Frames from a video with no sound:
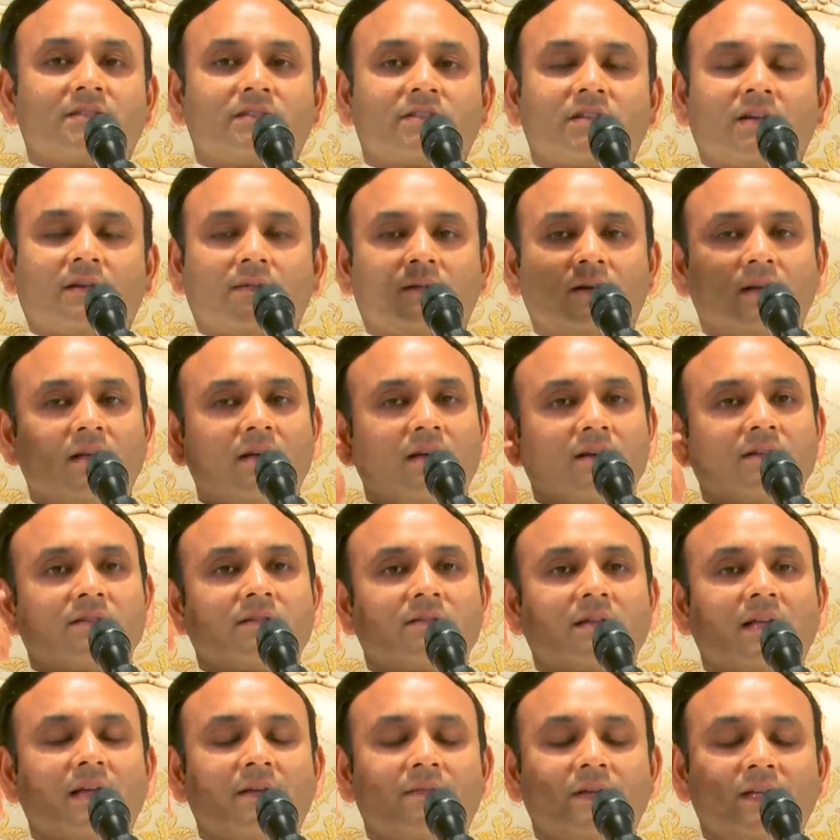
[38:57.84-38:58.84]
Shravana,
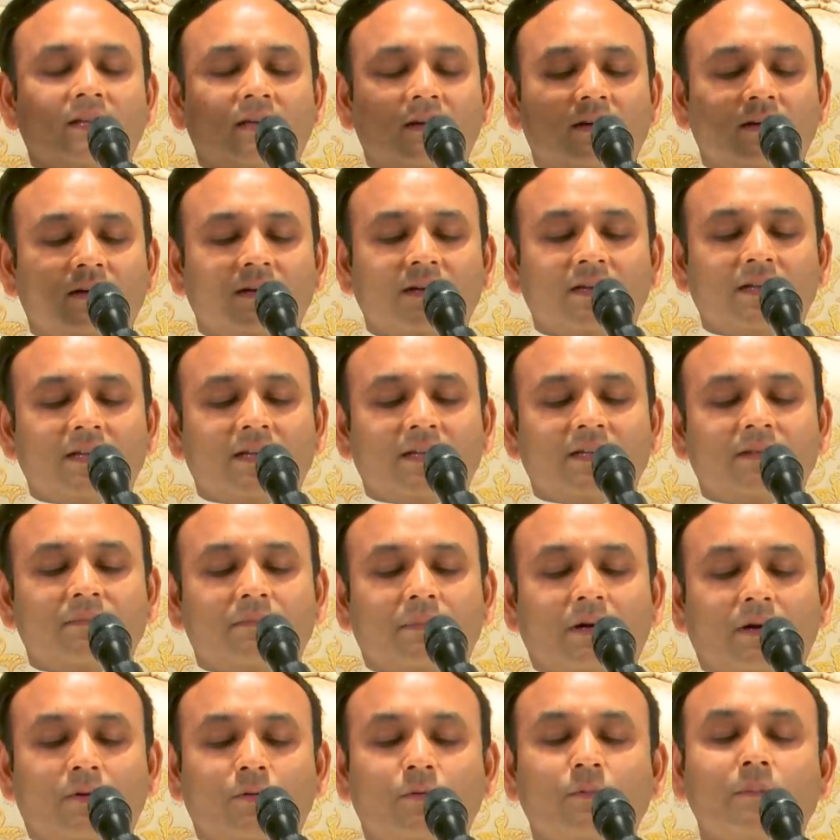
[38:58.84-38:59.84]
having heard
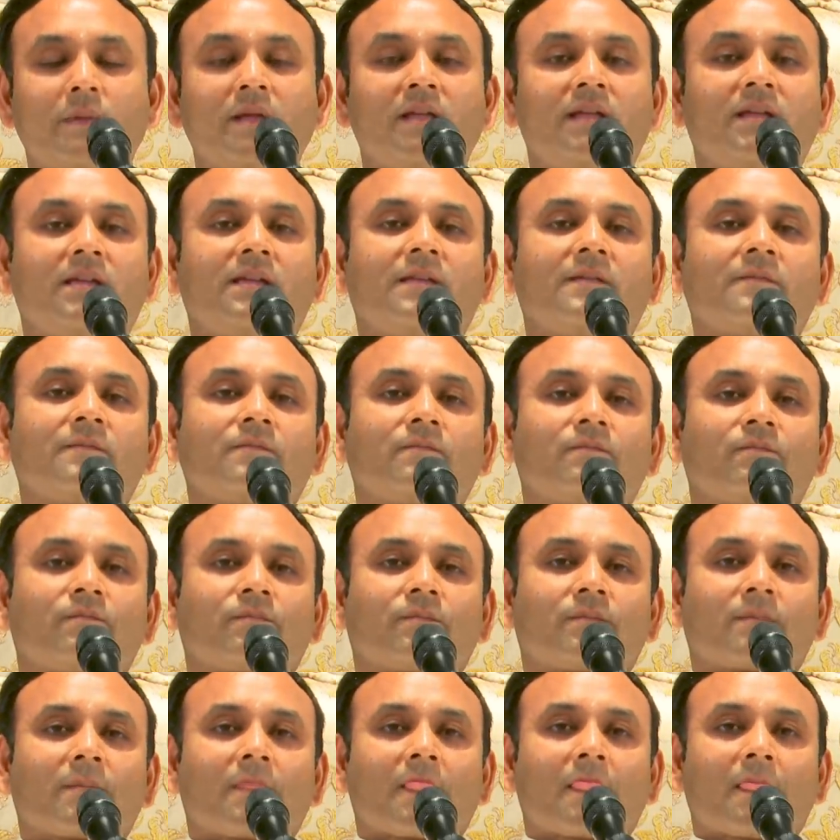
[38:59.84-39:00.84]
it, Bahubi,
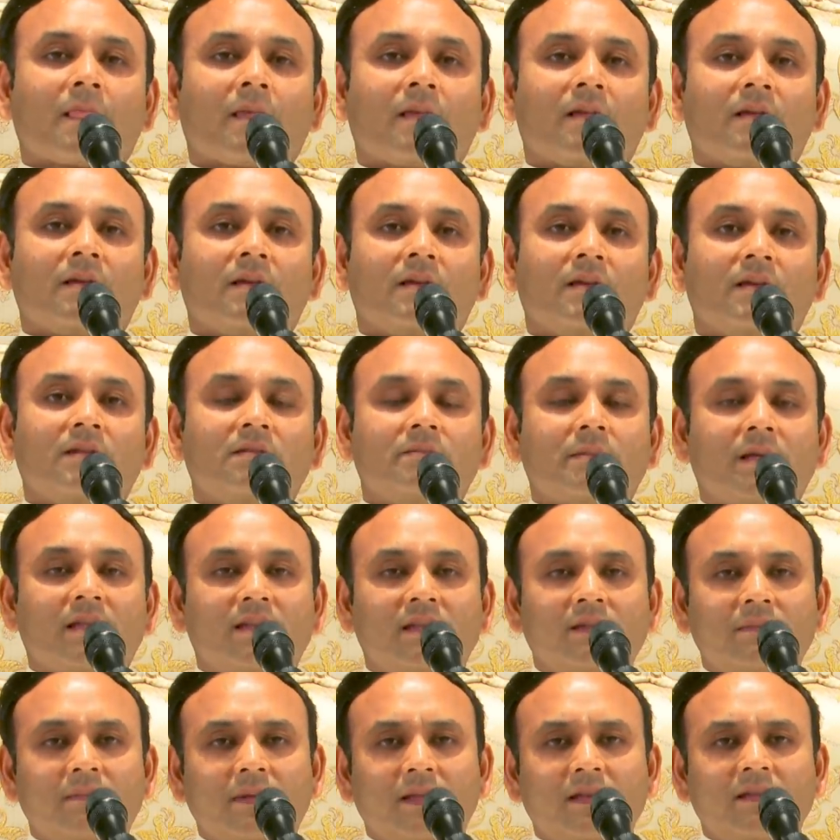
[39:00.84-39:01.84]
in
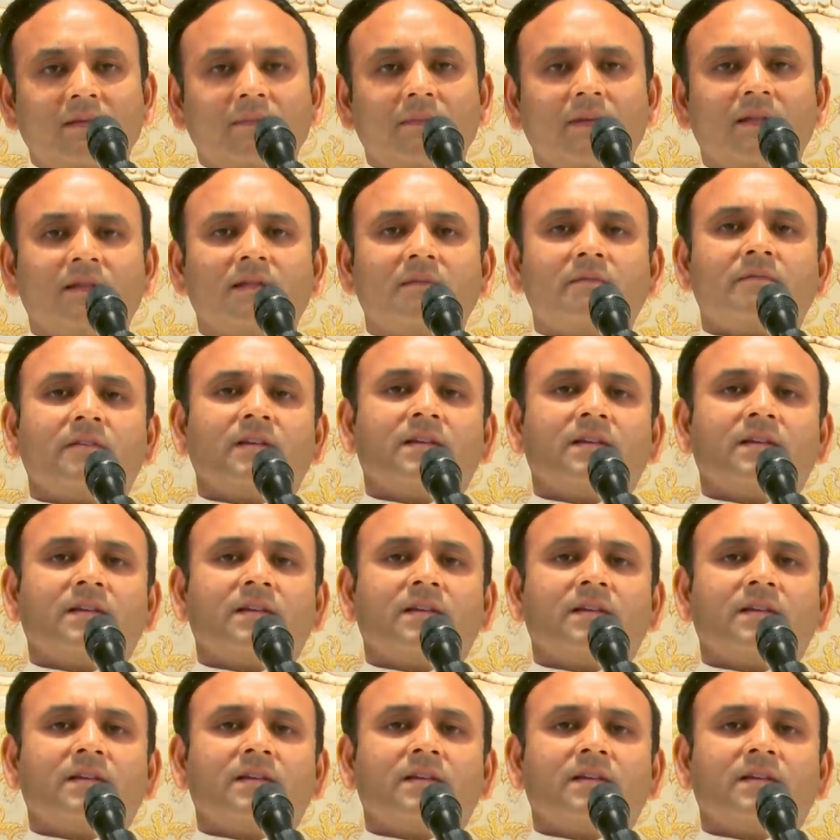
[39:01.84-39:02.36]
many, many, many